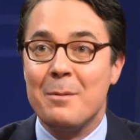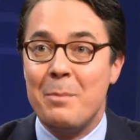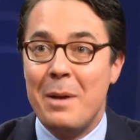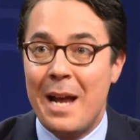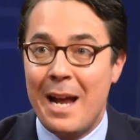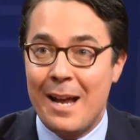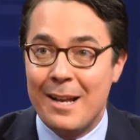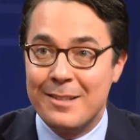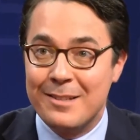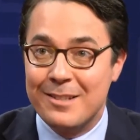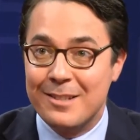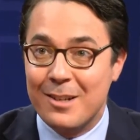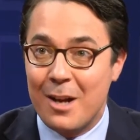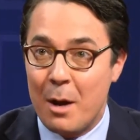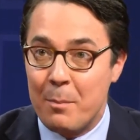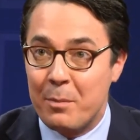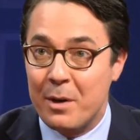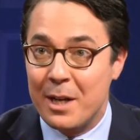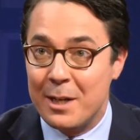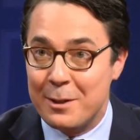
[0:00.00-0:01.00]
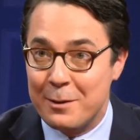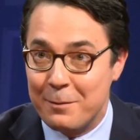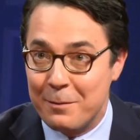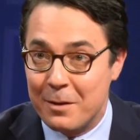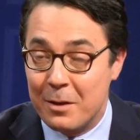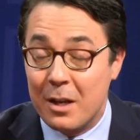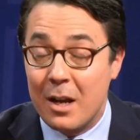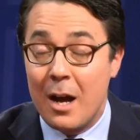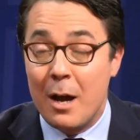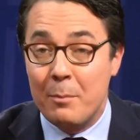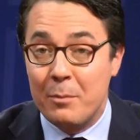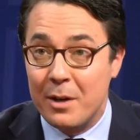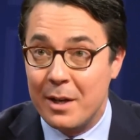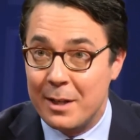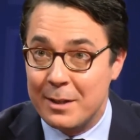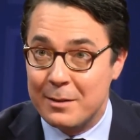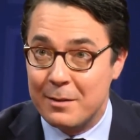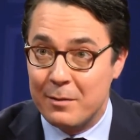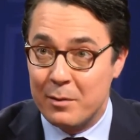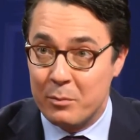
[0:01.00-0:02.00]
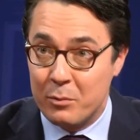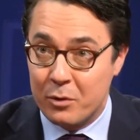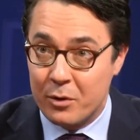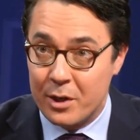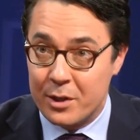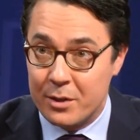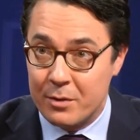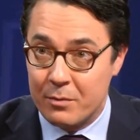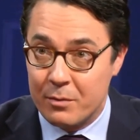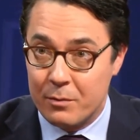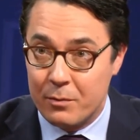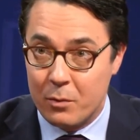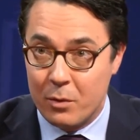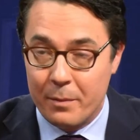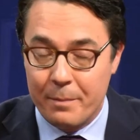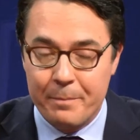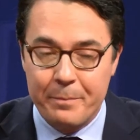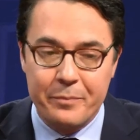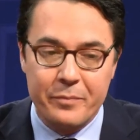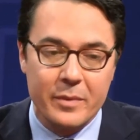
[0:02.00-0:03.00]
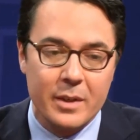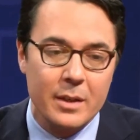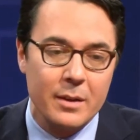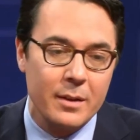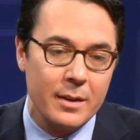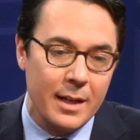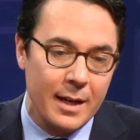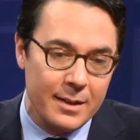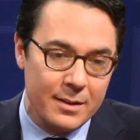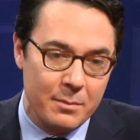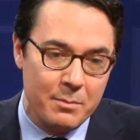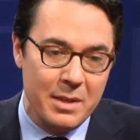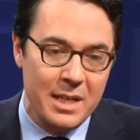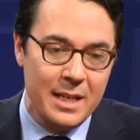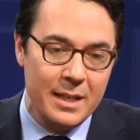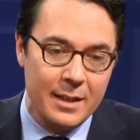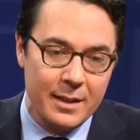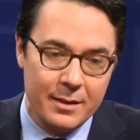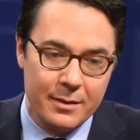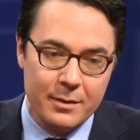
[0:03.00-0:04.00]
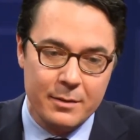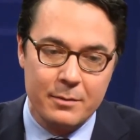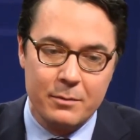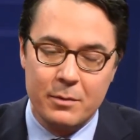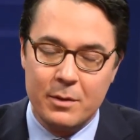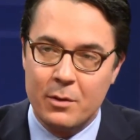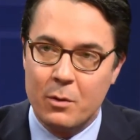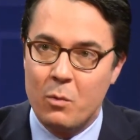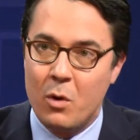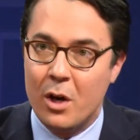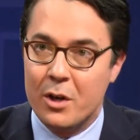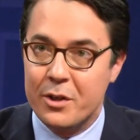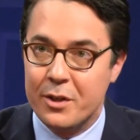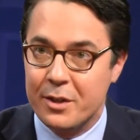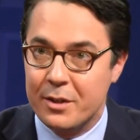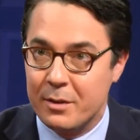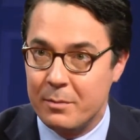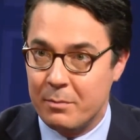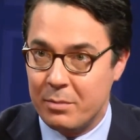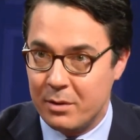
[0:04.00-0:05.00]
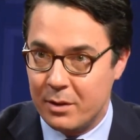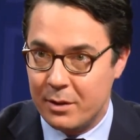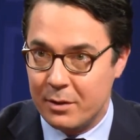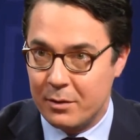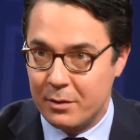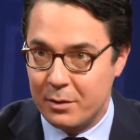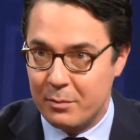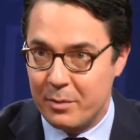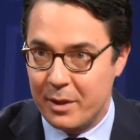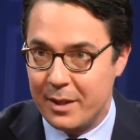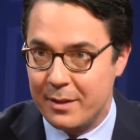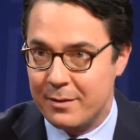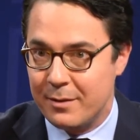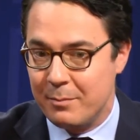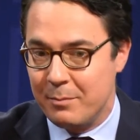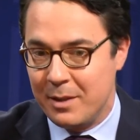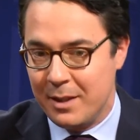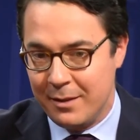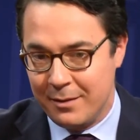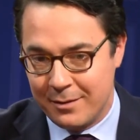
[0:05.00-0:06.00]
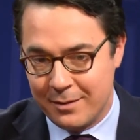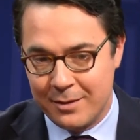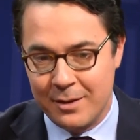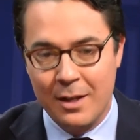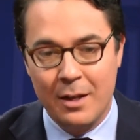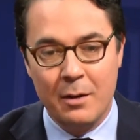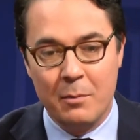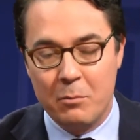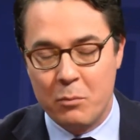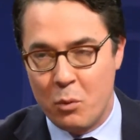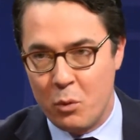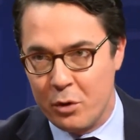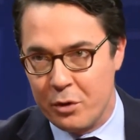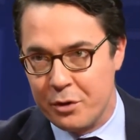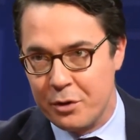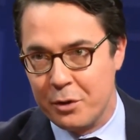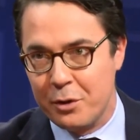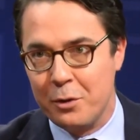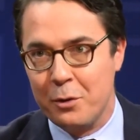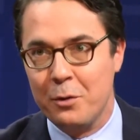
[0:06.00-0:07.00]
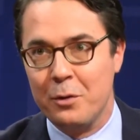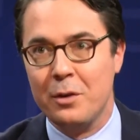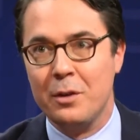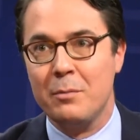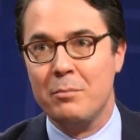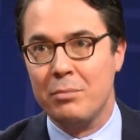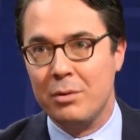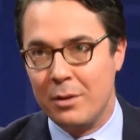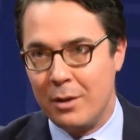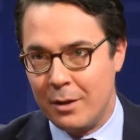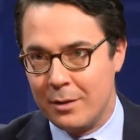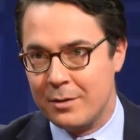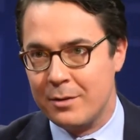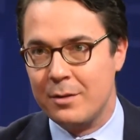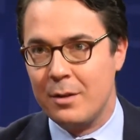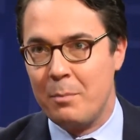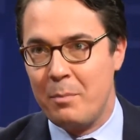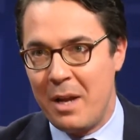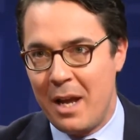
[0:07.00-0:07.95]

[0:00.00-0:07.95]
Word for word: to pass comprehensive immigration reform. Now that has a meaning in the Washington political debates. It means border security plus a